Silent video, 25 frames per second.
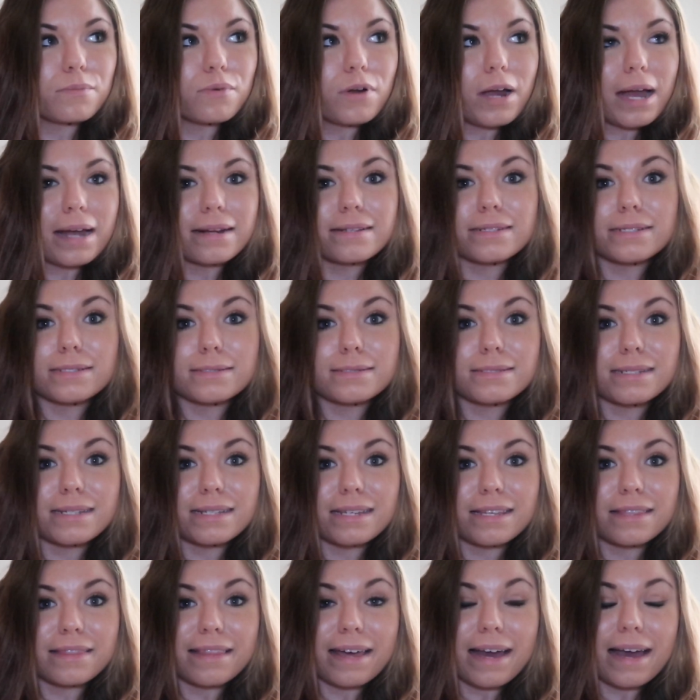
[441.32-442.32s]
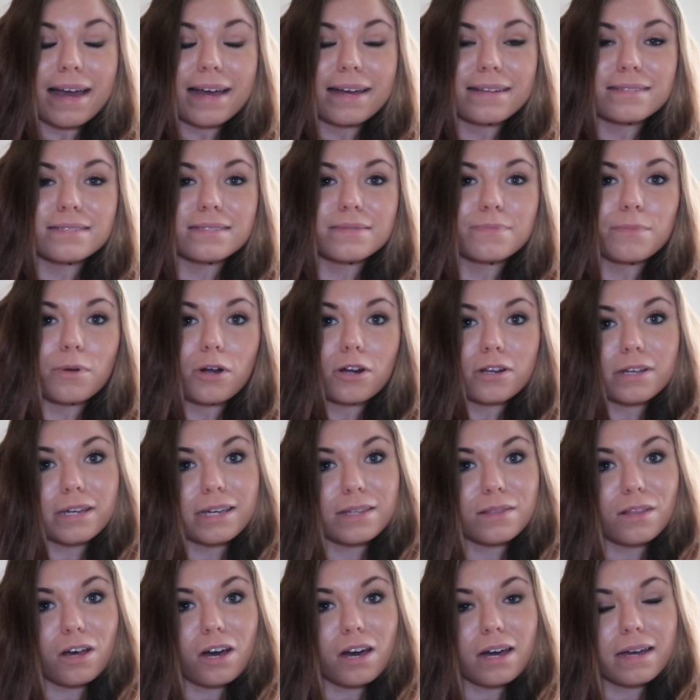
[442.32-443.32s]
practiced in that
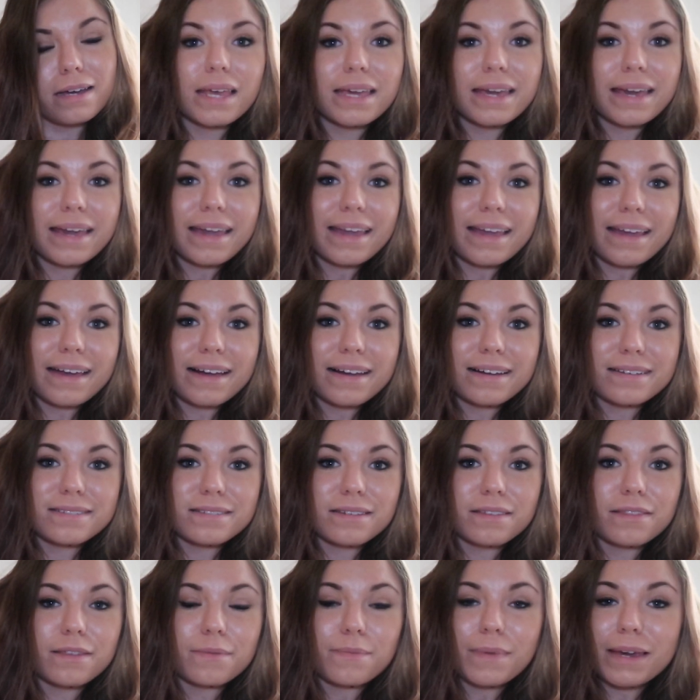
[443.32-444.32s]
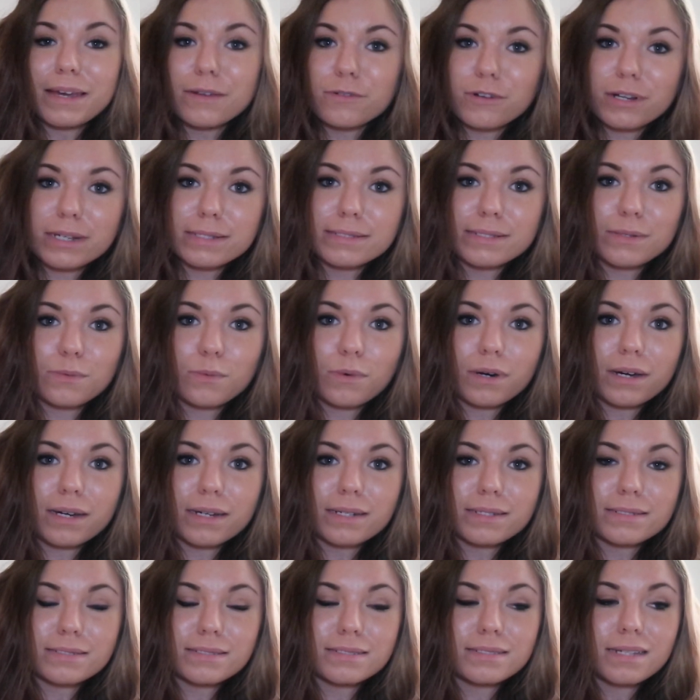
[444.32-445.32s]
parking lot, and the main reason
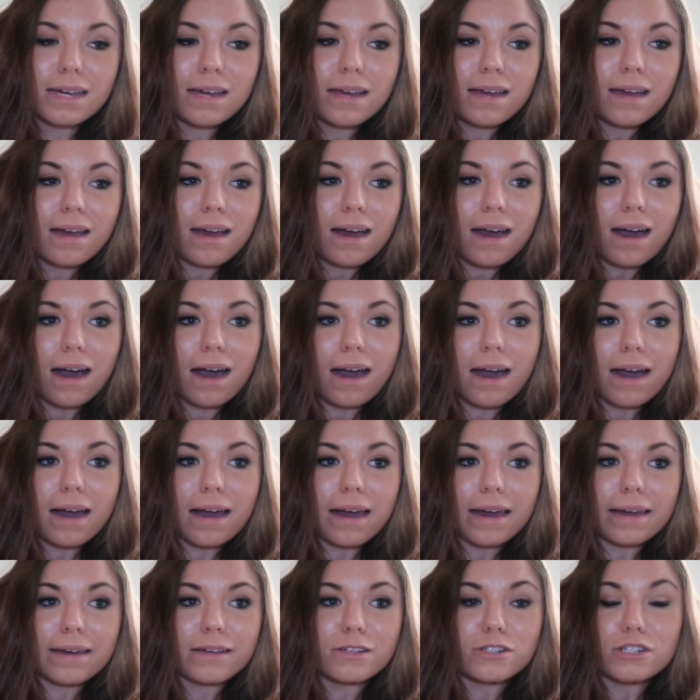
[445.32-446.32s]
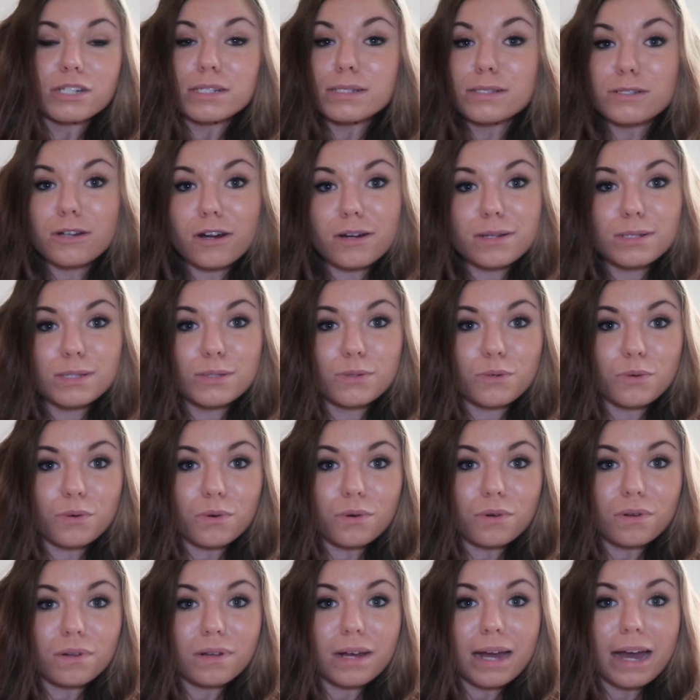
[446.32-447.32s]
was I just started
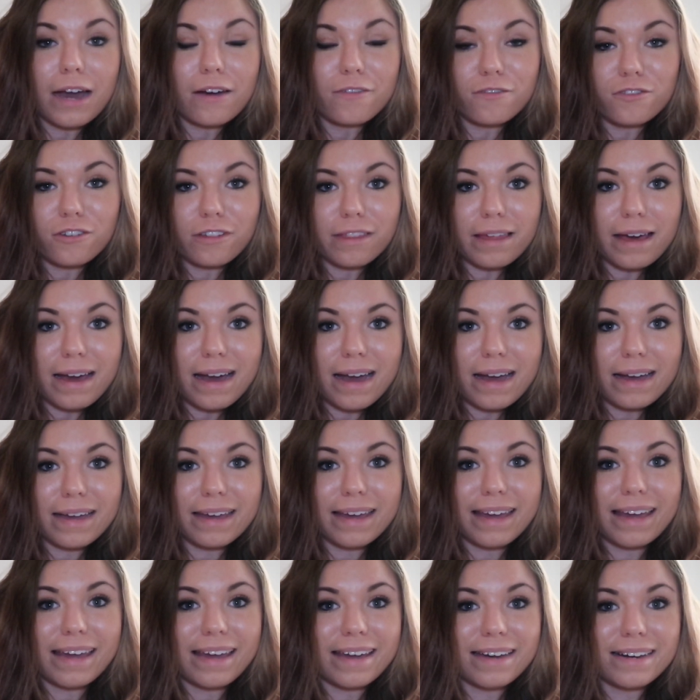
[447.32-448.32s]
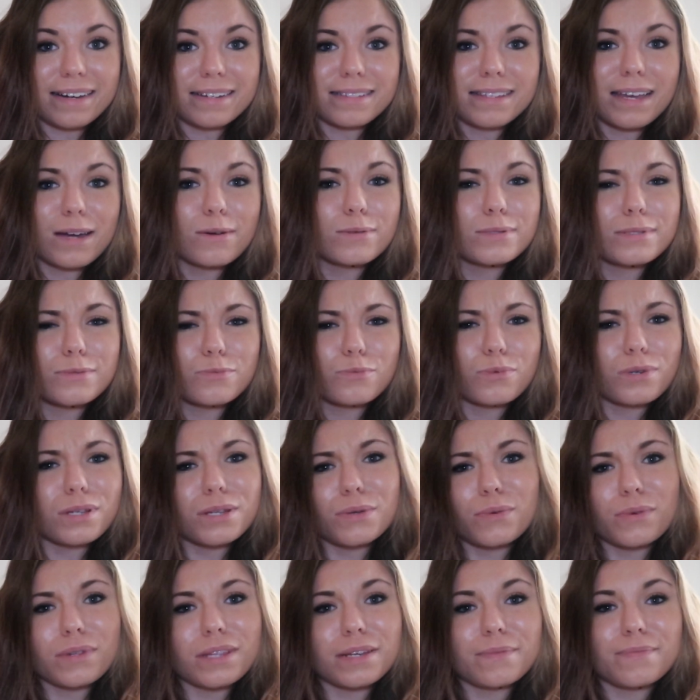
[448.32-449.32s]
school after that and I was
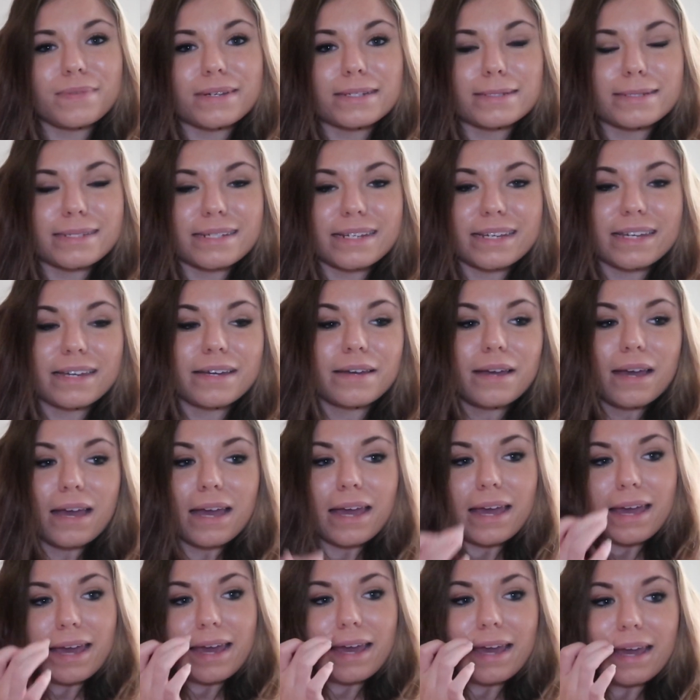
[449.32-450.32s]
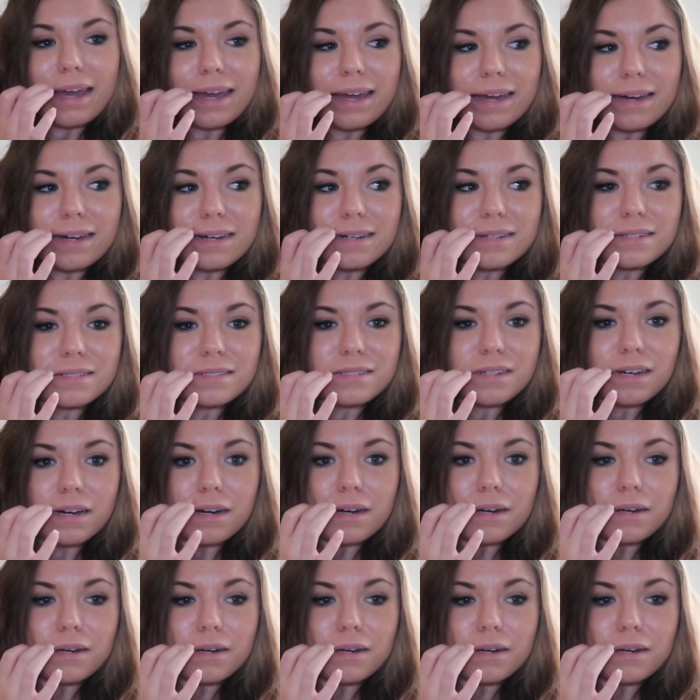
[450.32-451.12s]
really busy, and